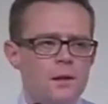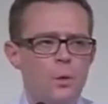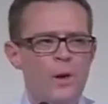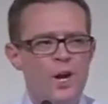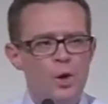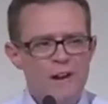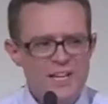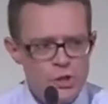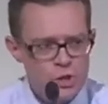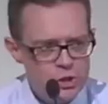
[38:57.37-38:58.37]
We are
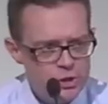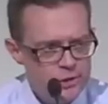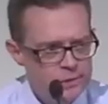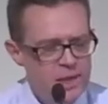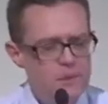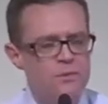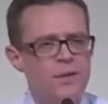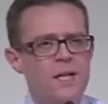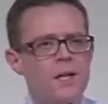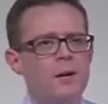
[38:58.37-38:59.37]
rich. You mightn't
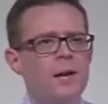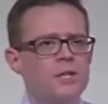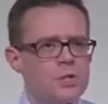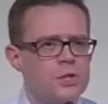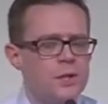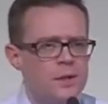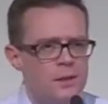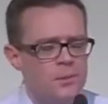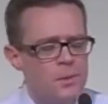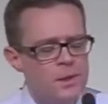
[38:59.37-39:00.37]
feel you're rich,
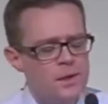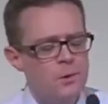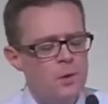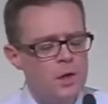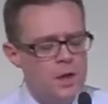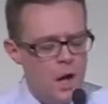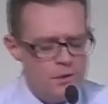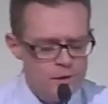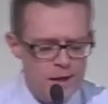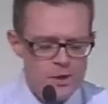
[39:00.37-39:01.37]
but in a world
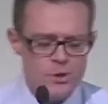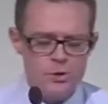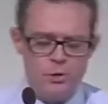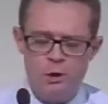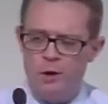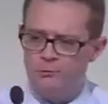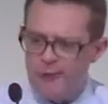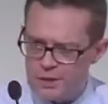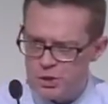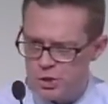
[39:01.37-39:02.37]
context, you are
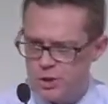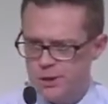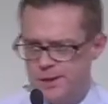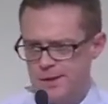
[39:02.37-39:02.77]
rich.